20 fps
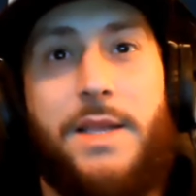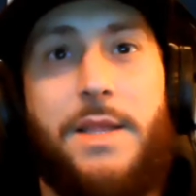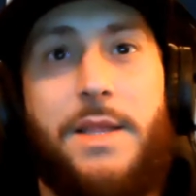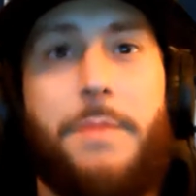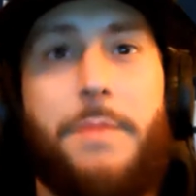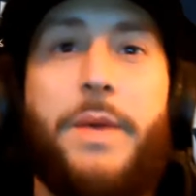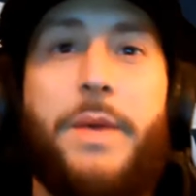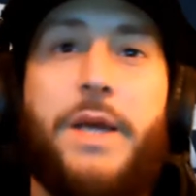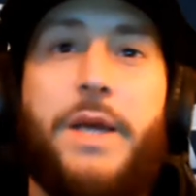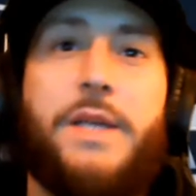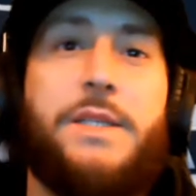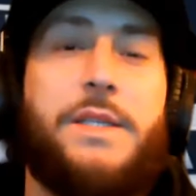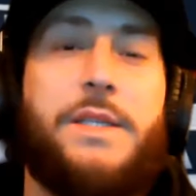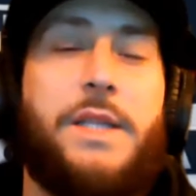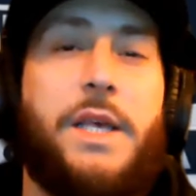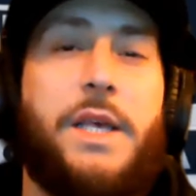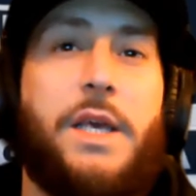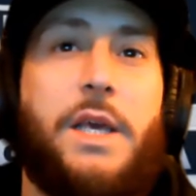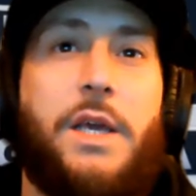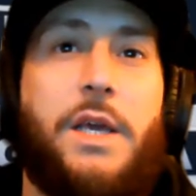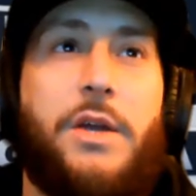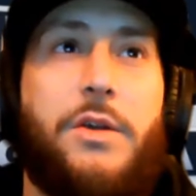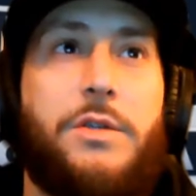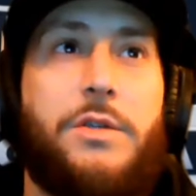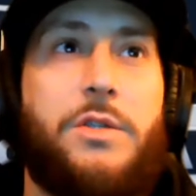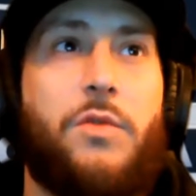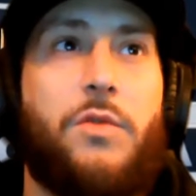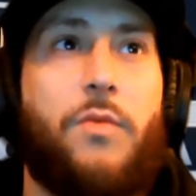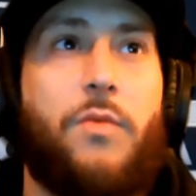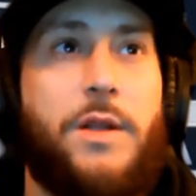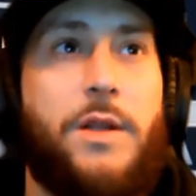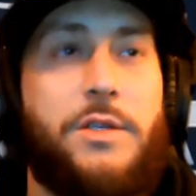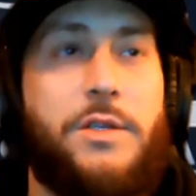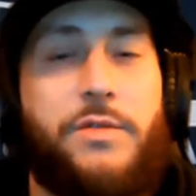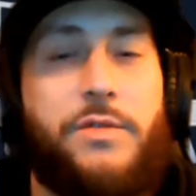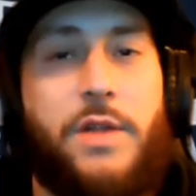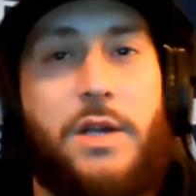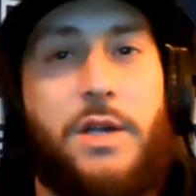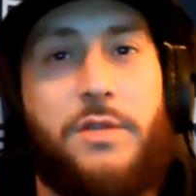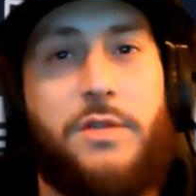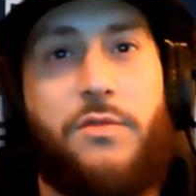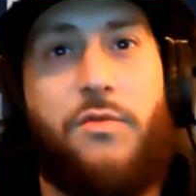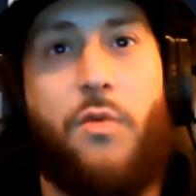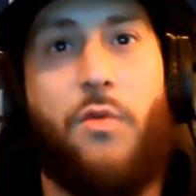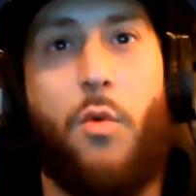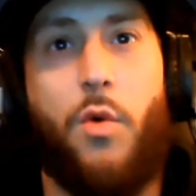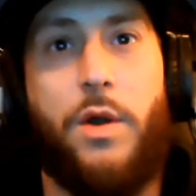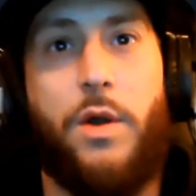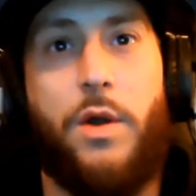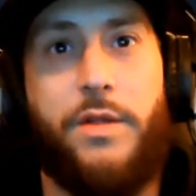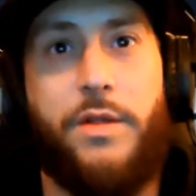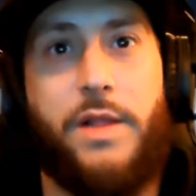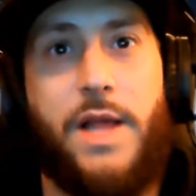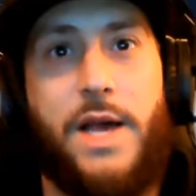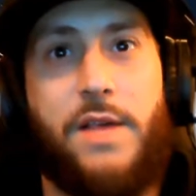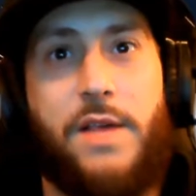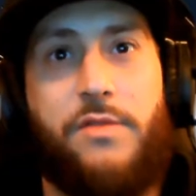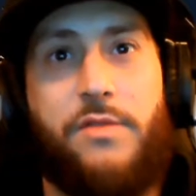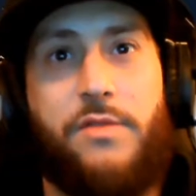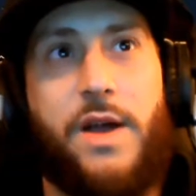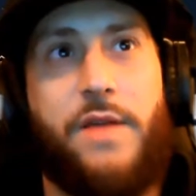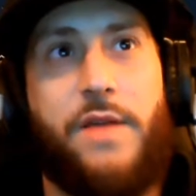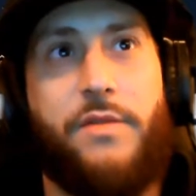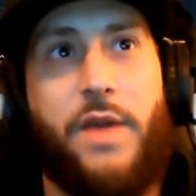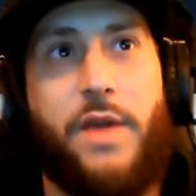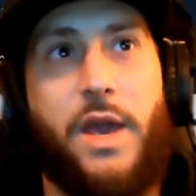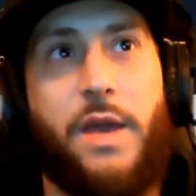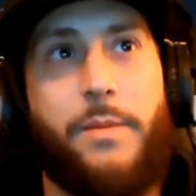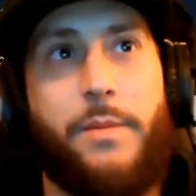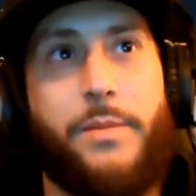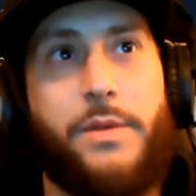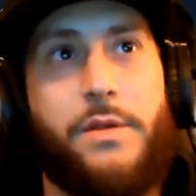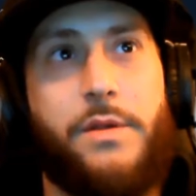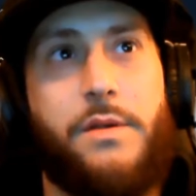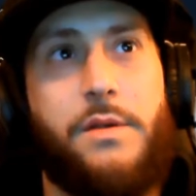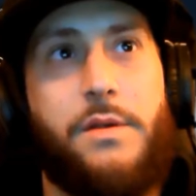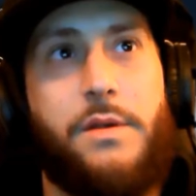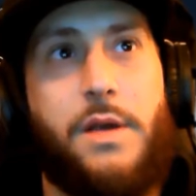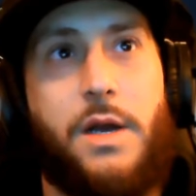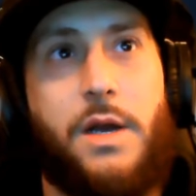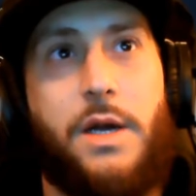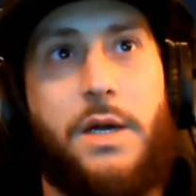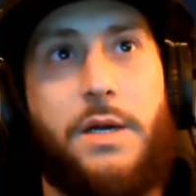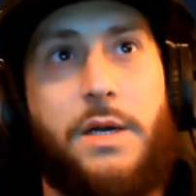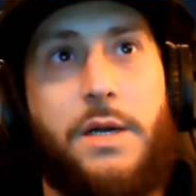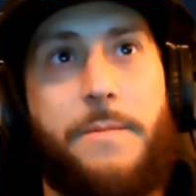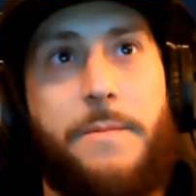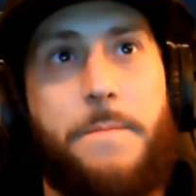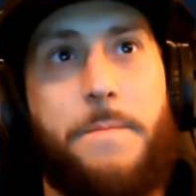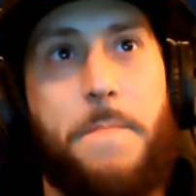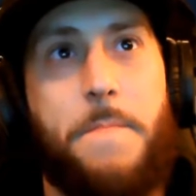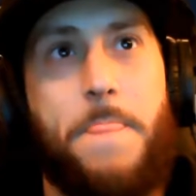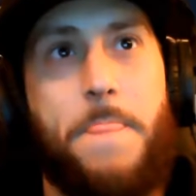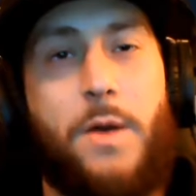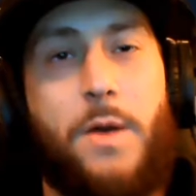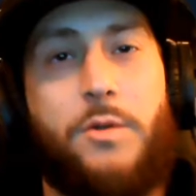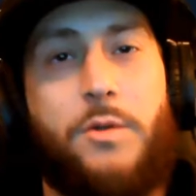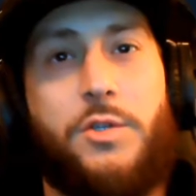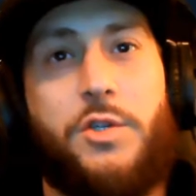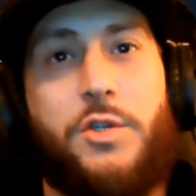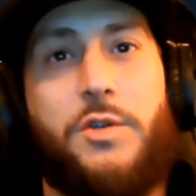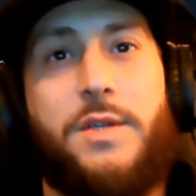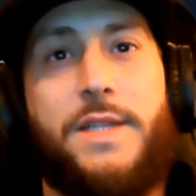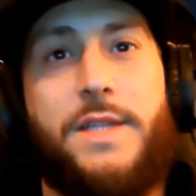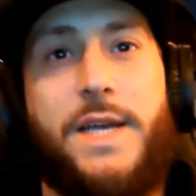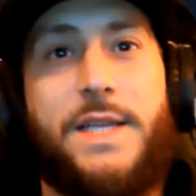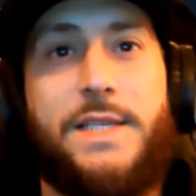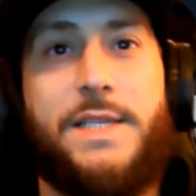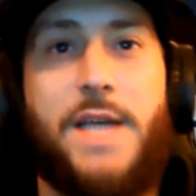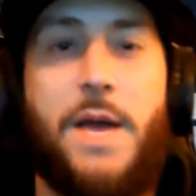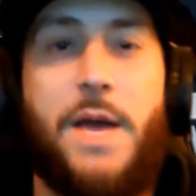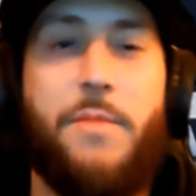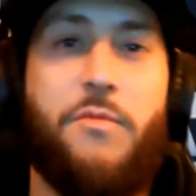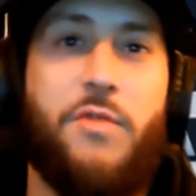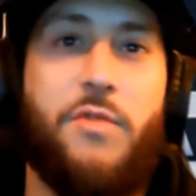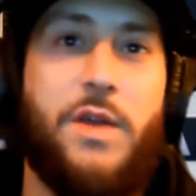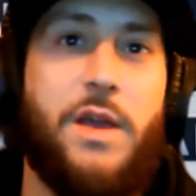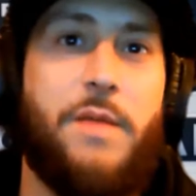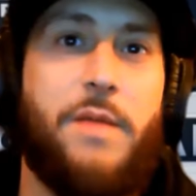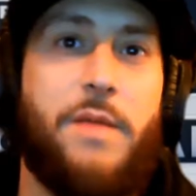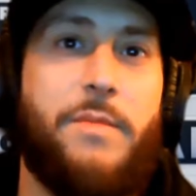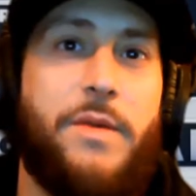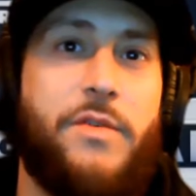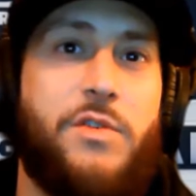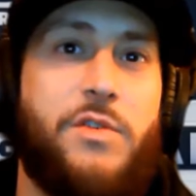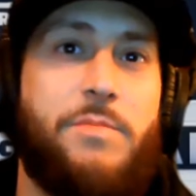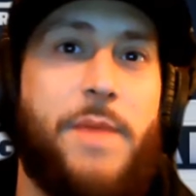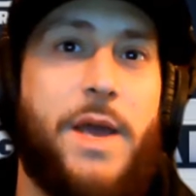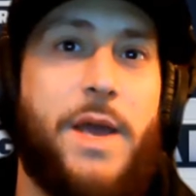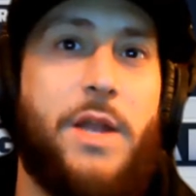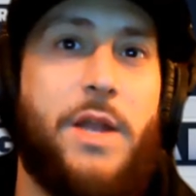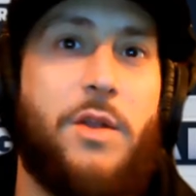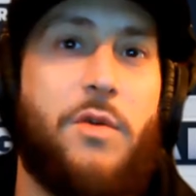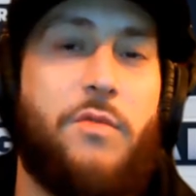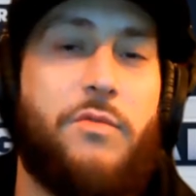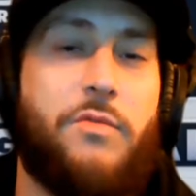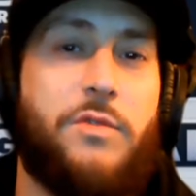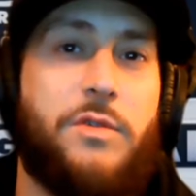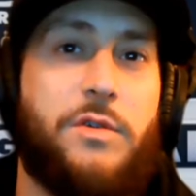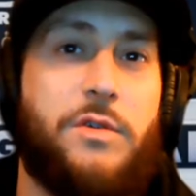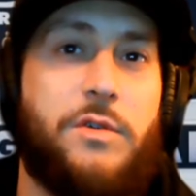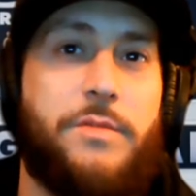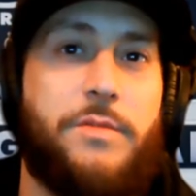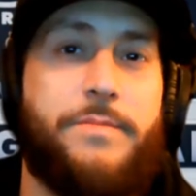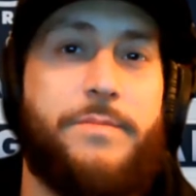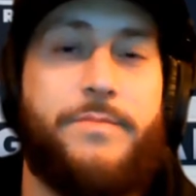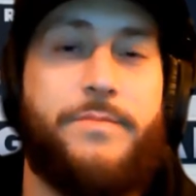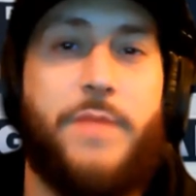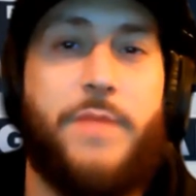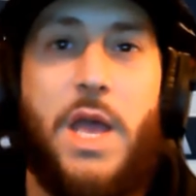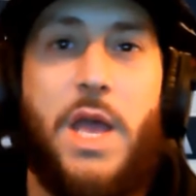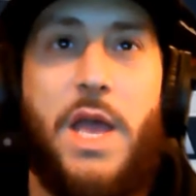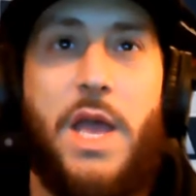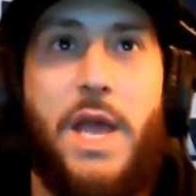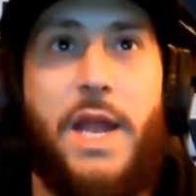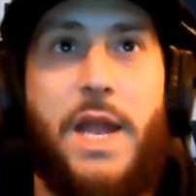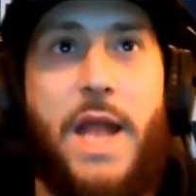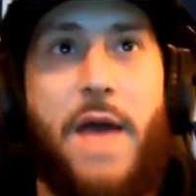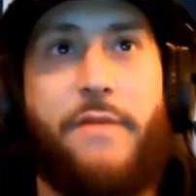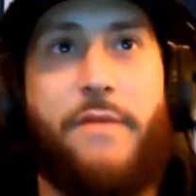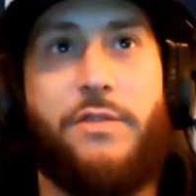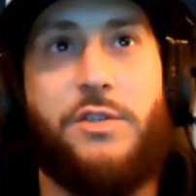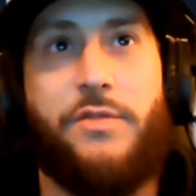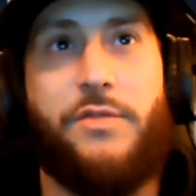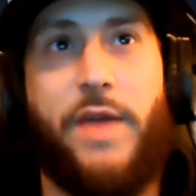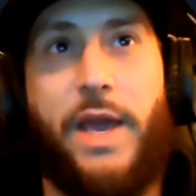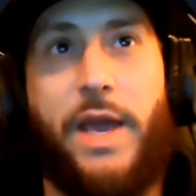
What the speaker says: The biggest thing here is the Raiders have lost 4 of the last 5 games. Now, during that time frame, they've spanned over an average of